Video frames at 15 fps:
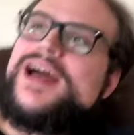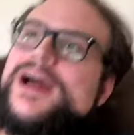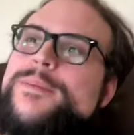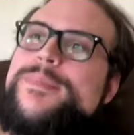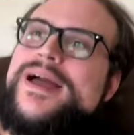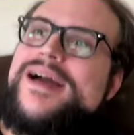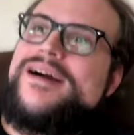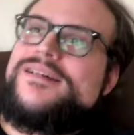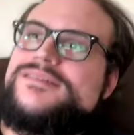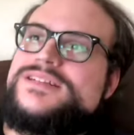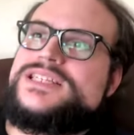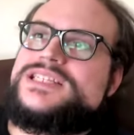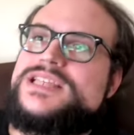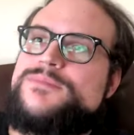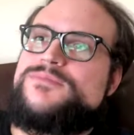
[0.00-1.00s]

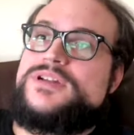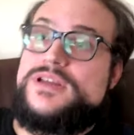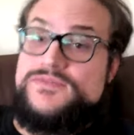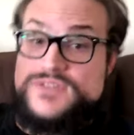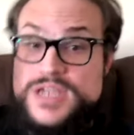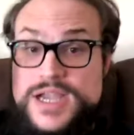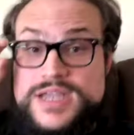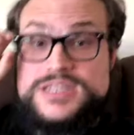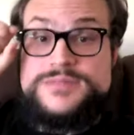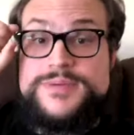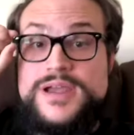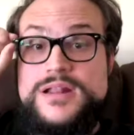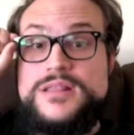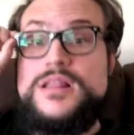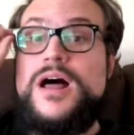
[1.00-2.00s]
about someone I've talked
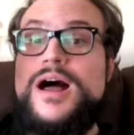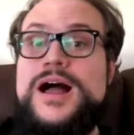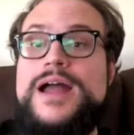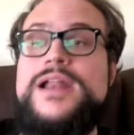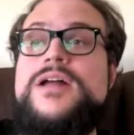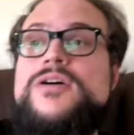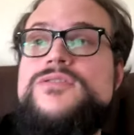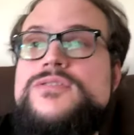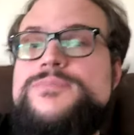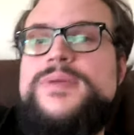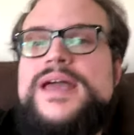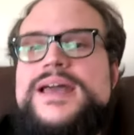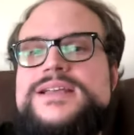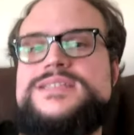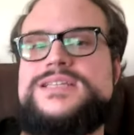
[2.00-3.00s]
about a lot over the
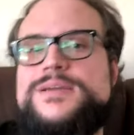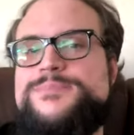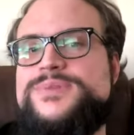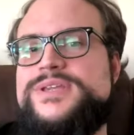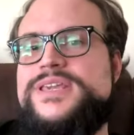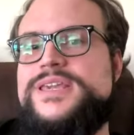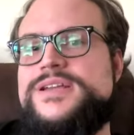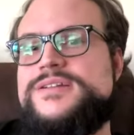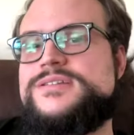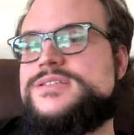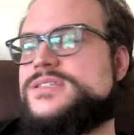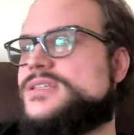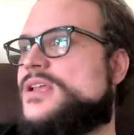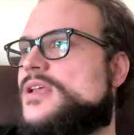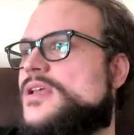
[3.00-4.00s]
past couple of
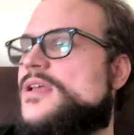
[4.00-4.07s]
years.